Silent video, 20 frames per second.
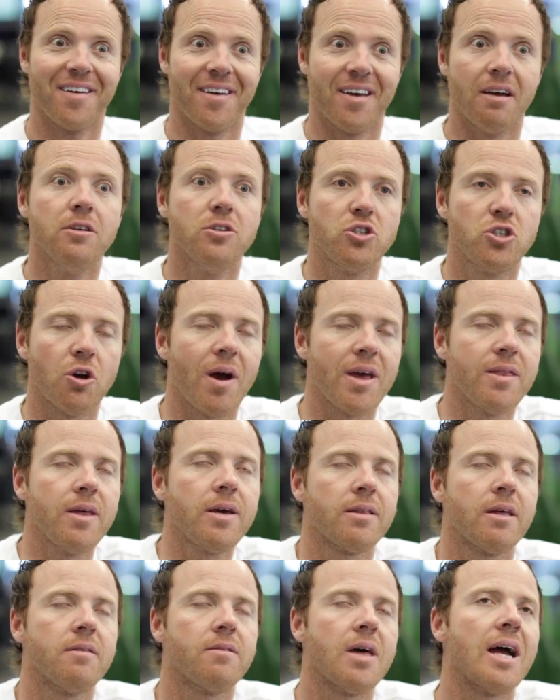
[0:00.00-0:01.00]
And so I
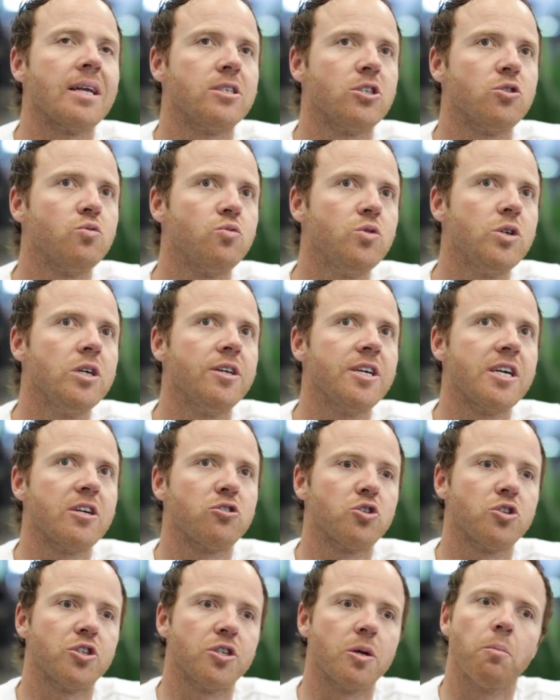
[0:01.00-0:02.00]
think that that's a really
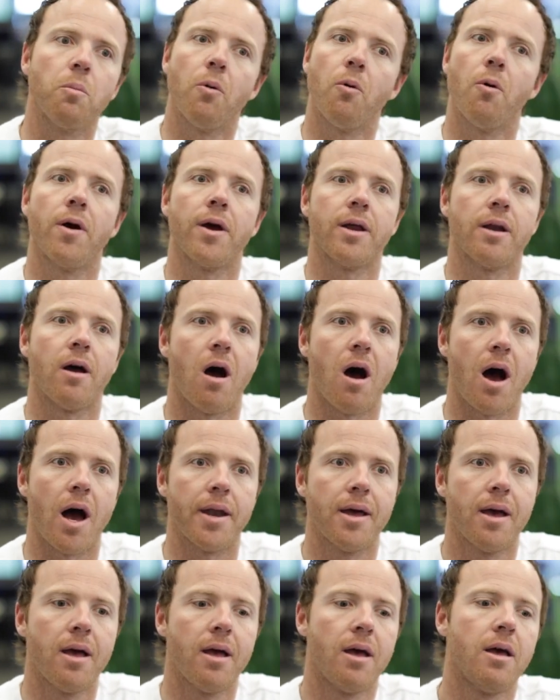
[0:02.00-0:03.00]
interesting point
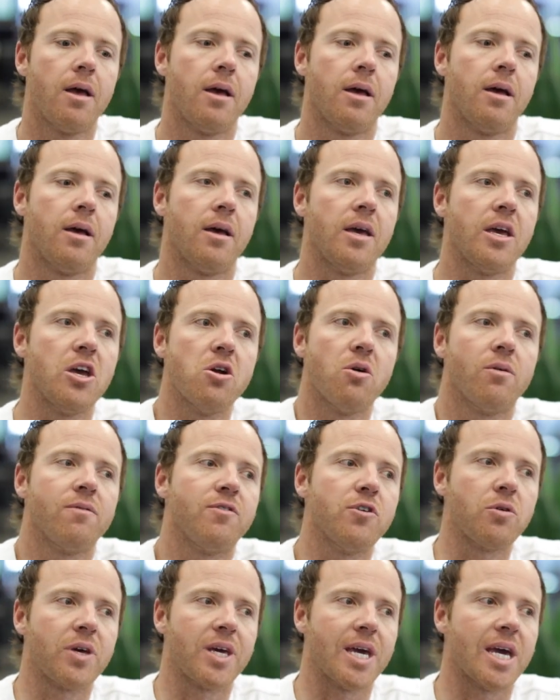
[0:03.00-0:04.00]
on, if
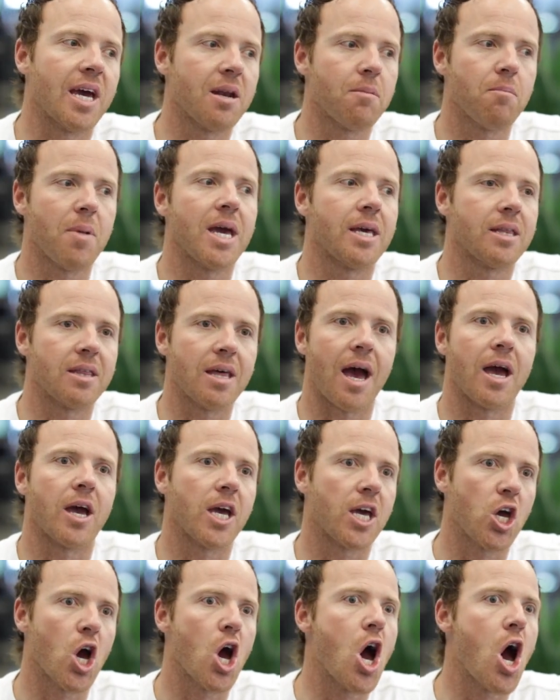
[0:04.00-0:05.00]
you can make
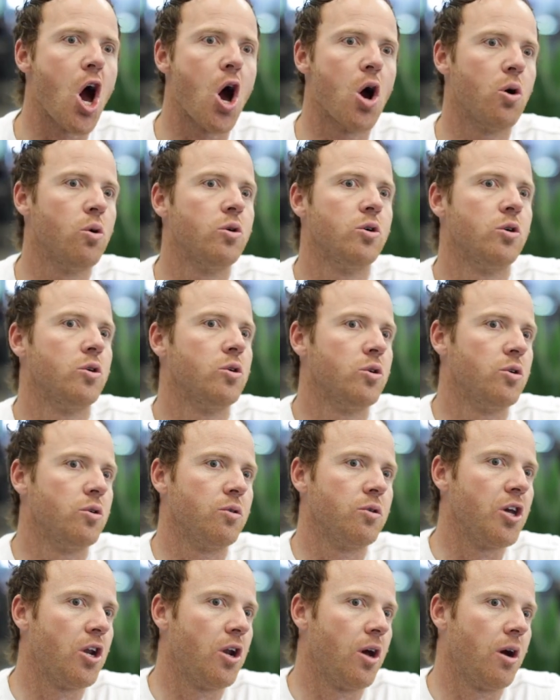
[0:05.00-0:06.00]
that go,
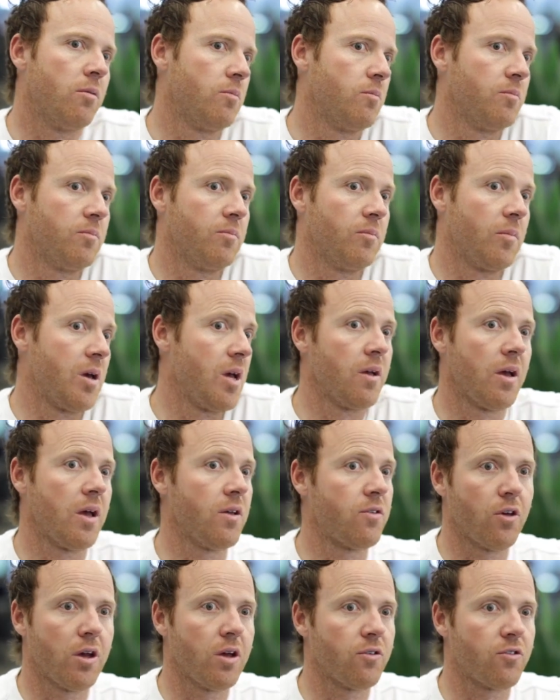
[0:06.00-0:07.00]

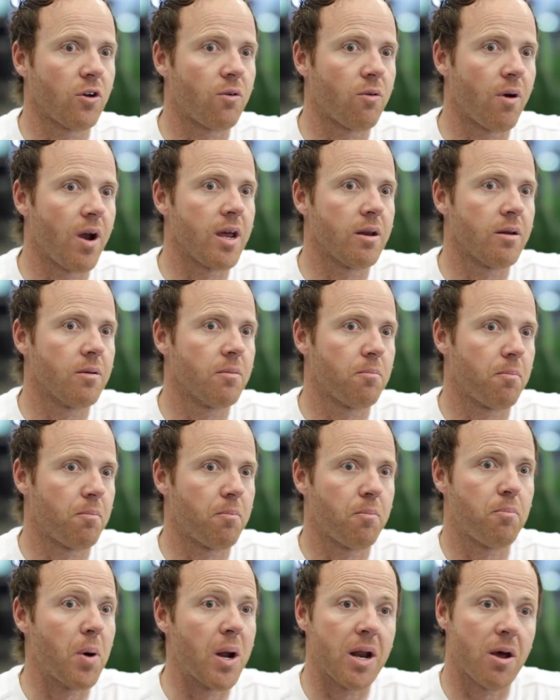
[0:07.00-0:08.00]
it's a great,
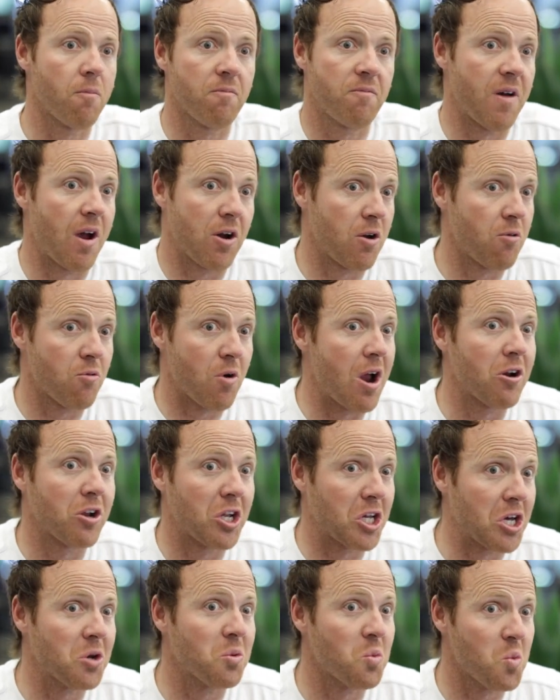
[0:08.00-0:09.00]
but it very
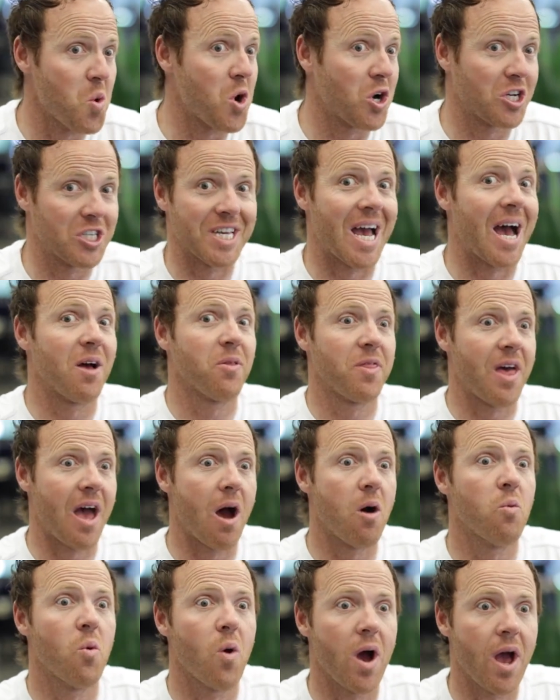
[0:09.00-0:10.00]
rarely works out
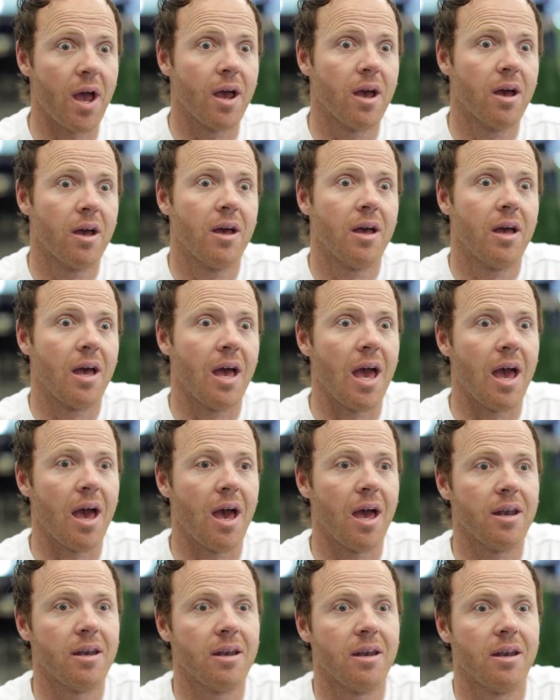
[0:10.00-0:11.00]
that way.
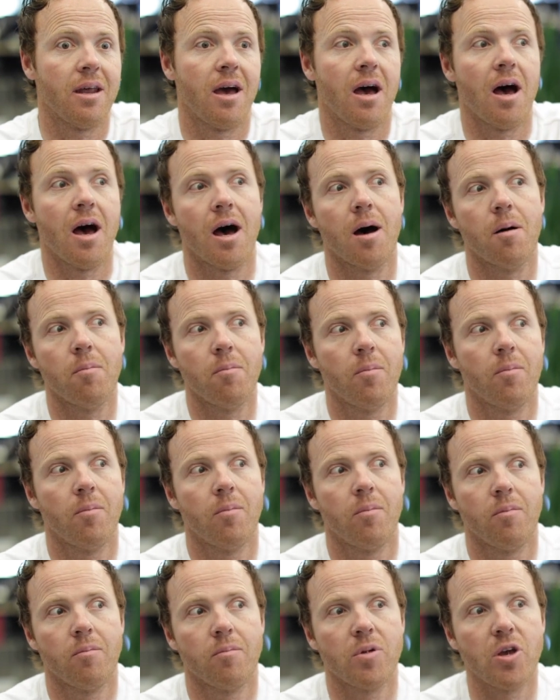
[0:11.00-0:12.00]
And,
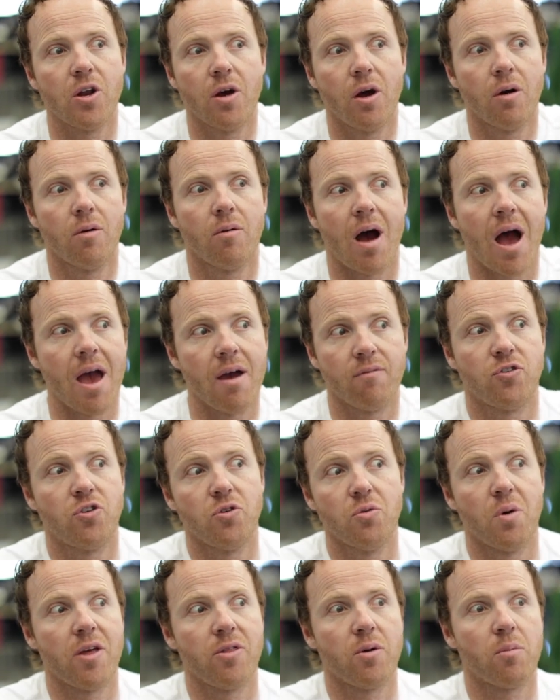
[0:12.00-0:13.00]
I have
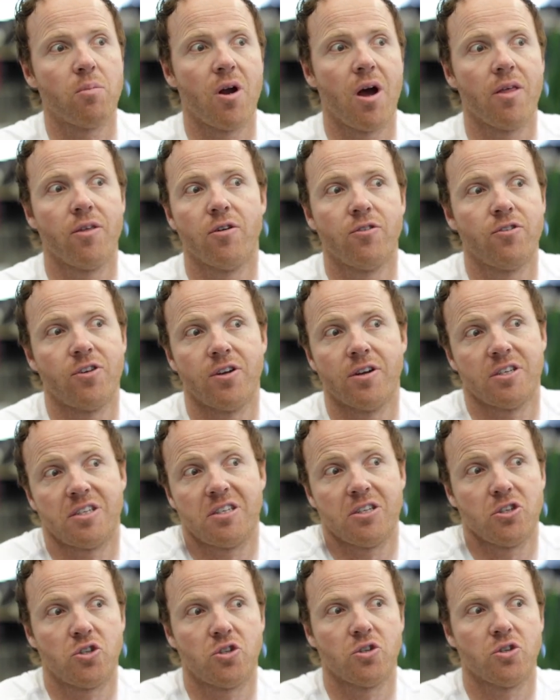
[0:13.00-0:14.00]
two other brothers and a
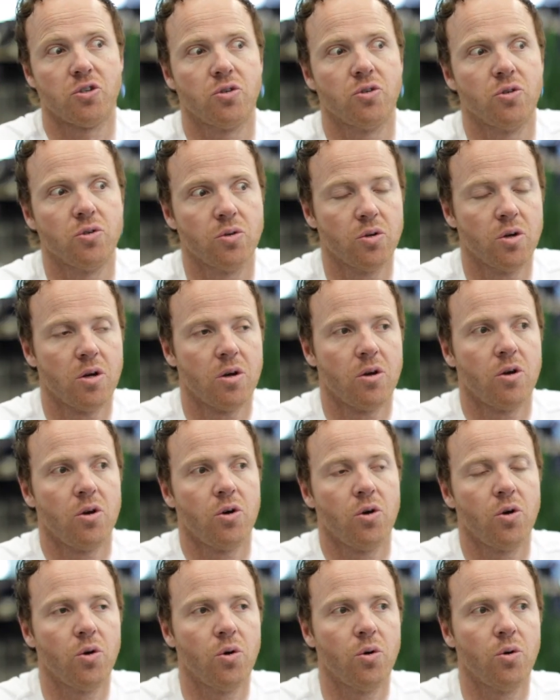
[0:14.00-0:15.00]
sister
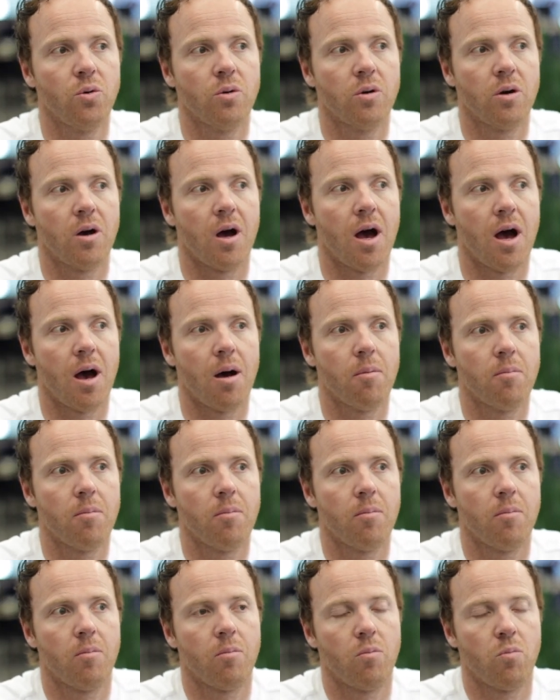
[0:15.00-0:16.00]
who
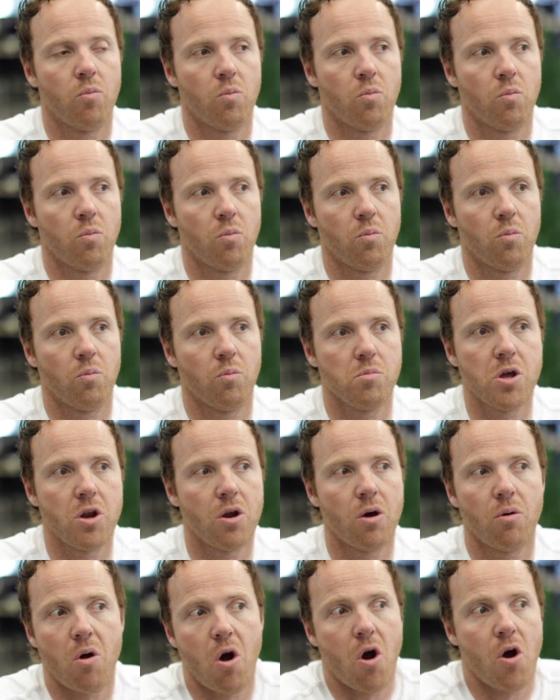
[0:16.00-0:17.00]

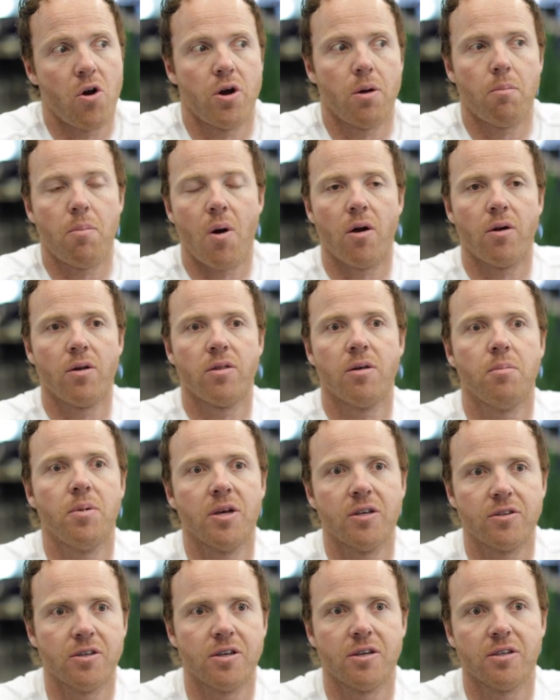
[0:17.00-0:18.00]
aren't a part of the
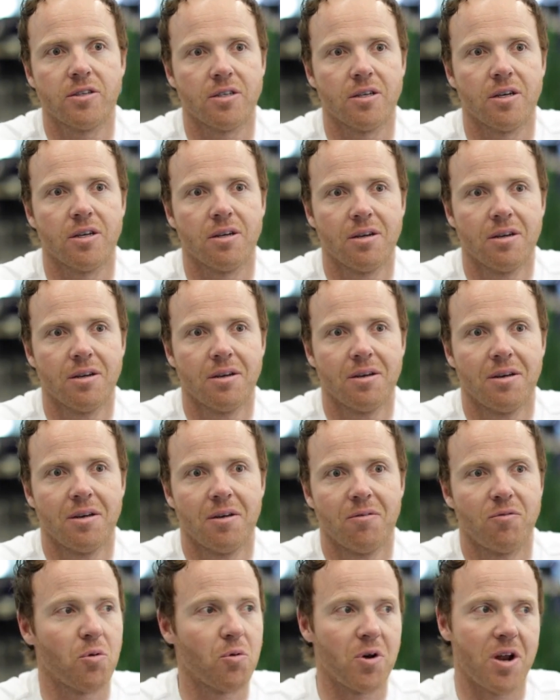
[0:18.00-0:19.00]
business, and
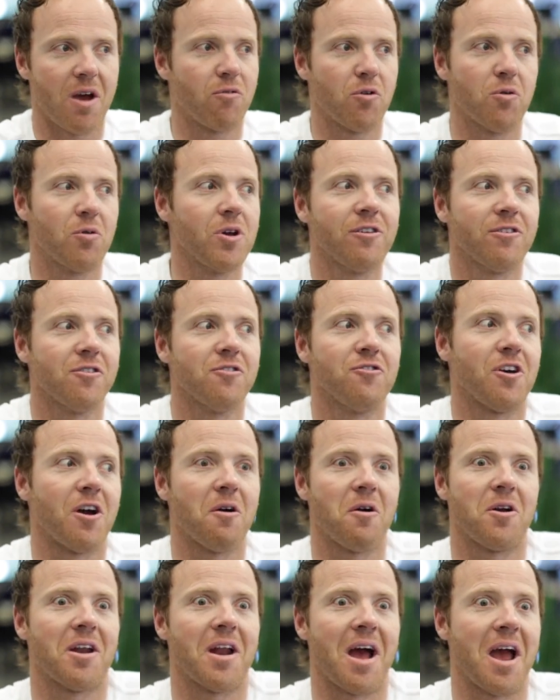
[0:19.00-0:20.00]
for whatever reason,
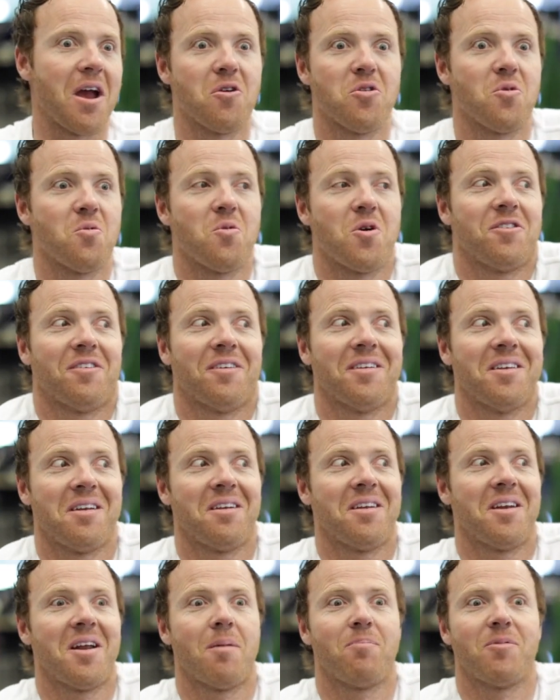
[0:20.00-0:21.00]
Jared and I are the ones that
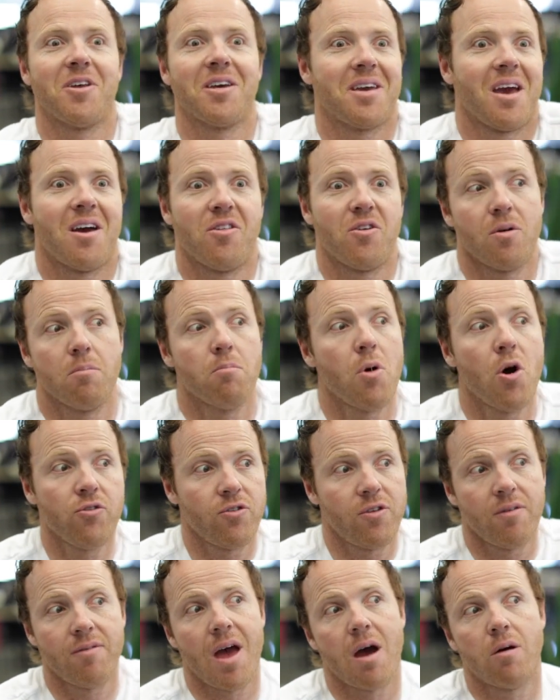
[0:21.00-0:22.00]
ended up together, and
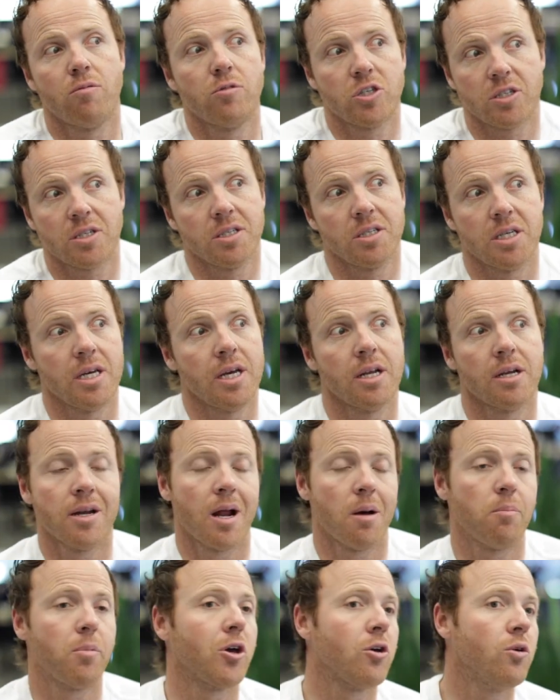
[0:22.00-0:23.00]
most of that was because he ended
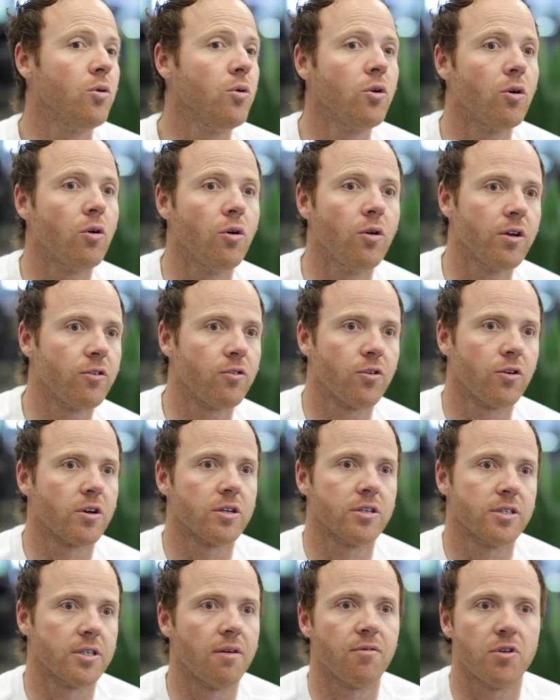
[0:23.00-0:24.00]
up at Google and took
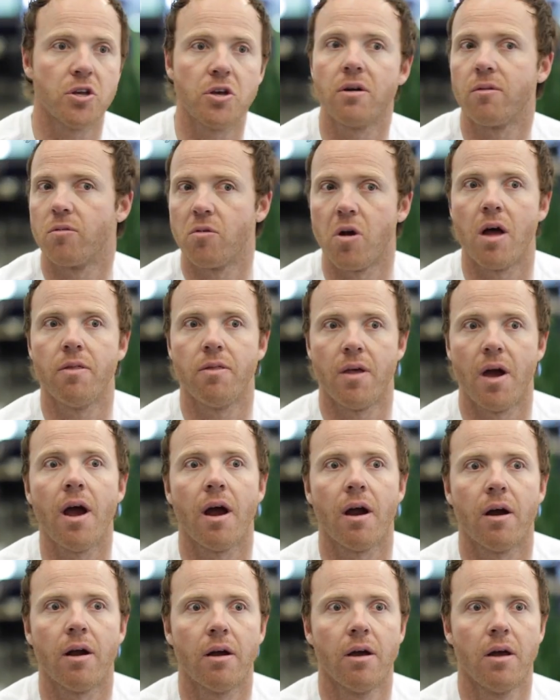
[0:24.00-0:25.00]
a 7-year run
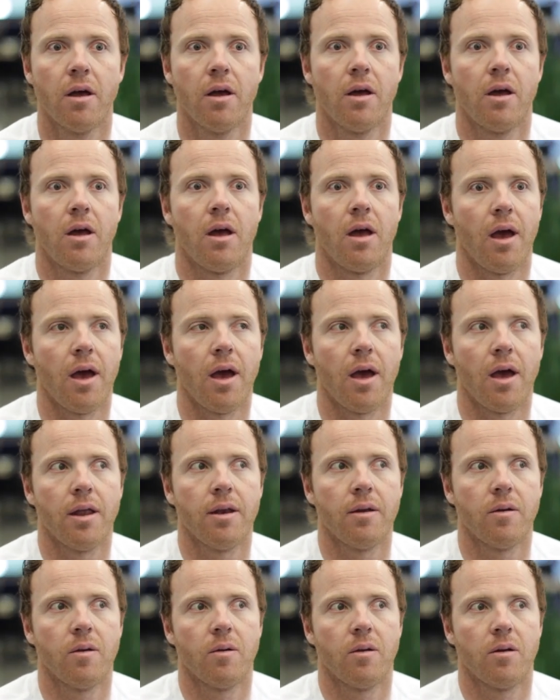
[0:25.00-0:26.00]
there, and